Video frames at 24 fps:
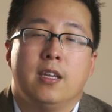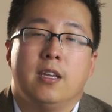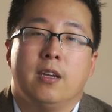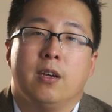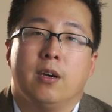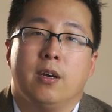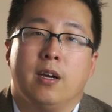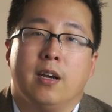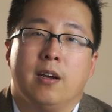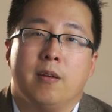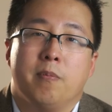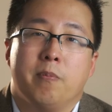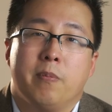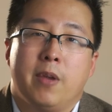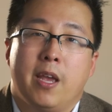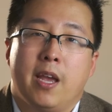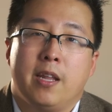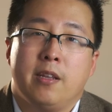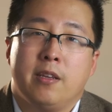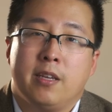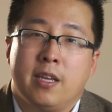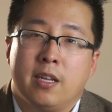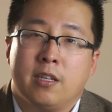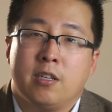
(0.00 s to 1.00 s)
Um, and
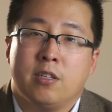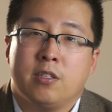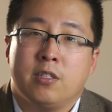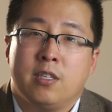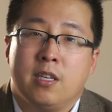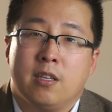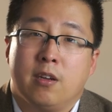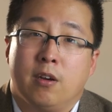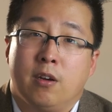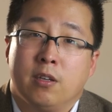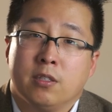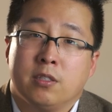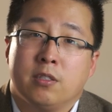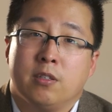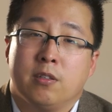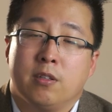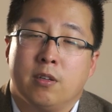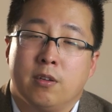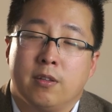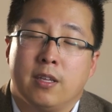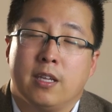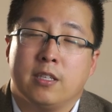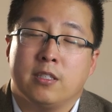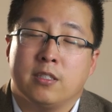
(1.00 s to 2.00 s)
you get to see also, though,
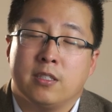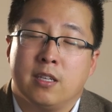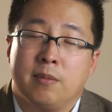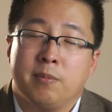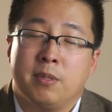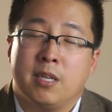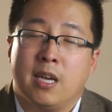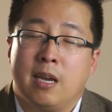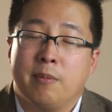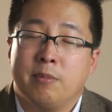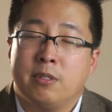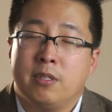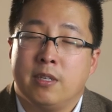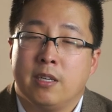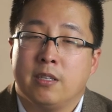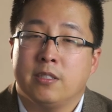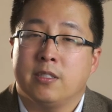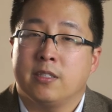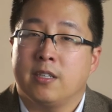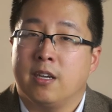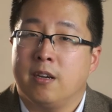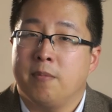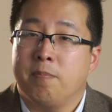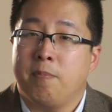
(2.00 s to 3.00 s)
that sometimes things
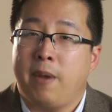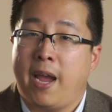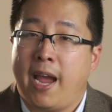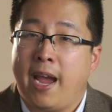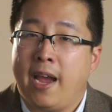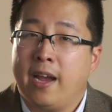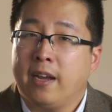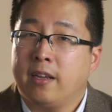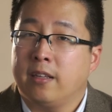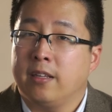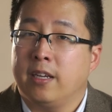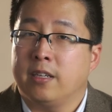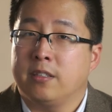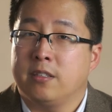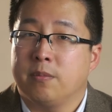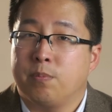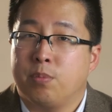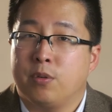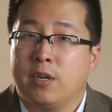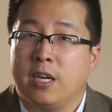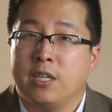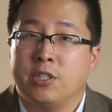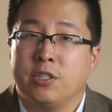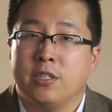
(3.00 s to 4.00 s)
come back, like
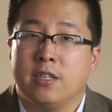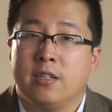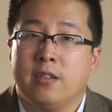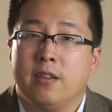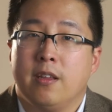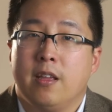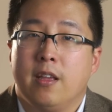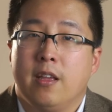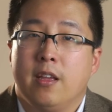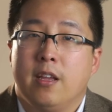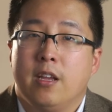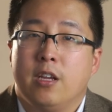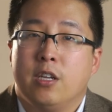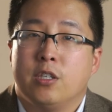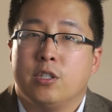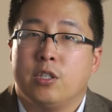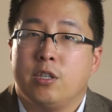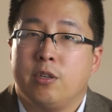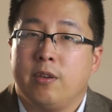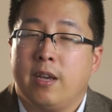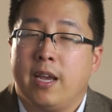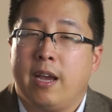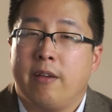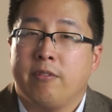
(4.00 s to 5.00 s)
depression. So
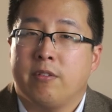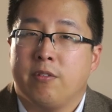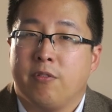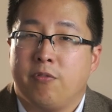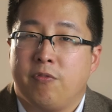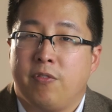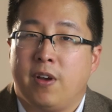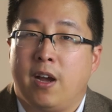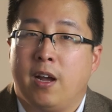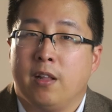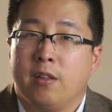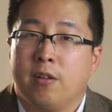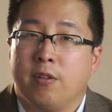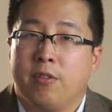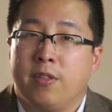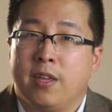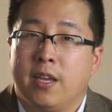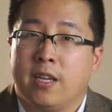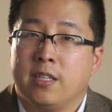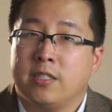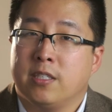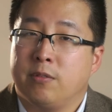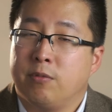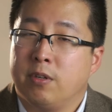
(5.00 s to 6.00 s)
you have to follow
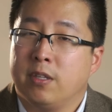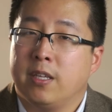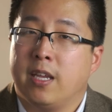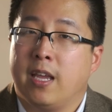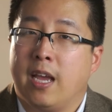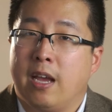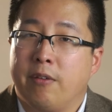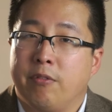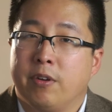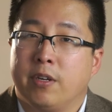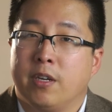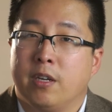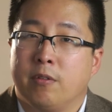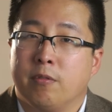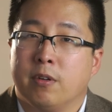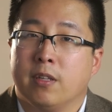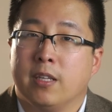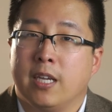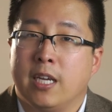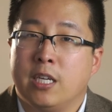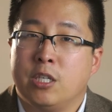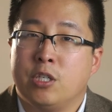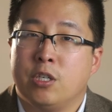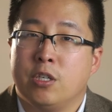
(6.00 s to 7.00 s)
things and really have a good
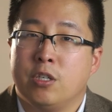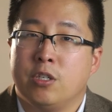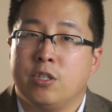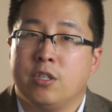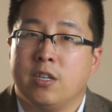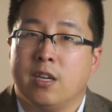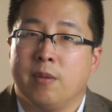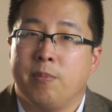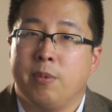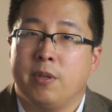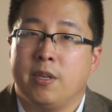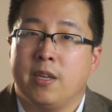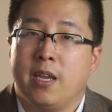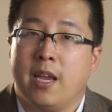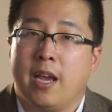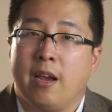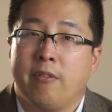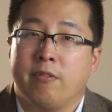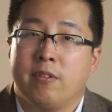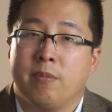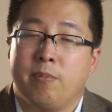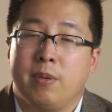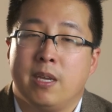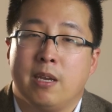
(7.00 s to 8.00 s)
relationship. And you have
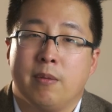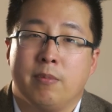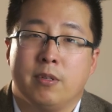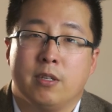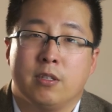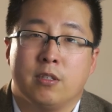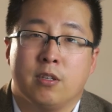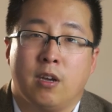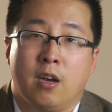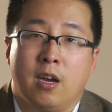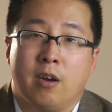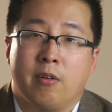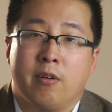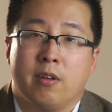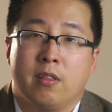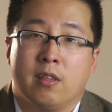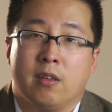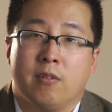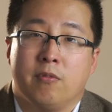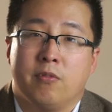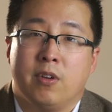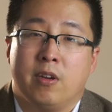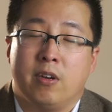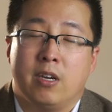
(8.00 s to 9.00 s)
to be able to talk with
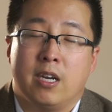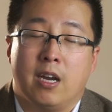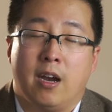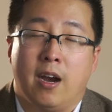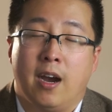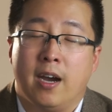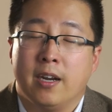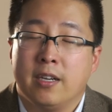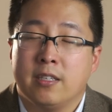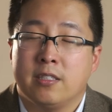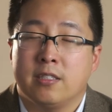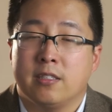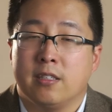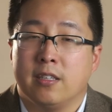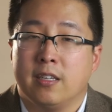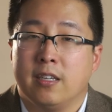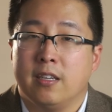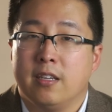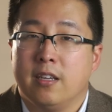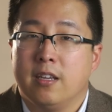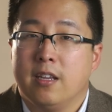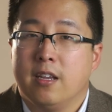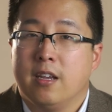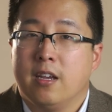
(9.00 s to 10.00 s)
them very honestly
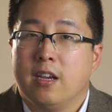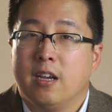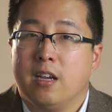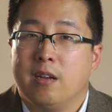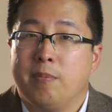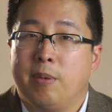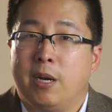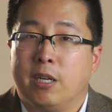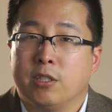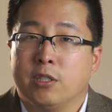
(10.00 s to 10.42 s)
about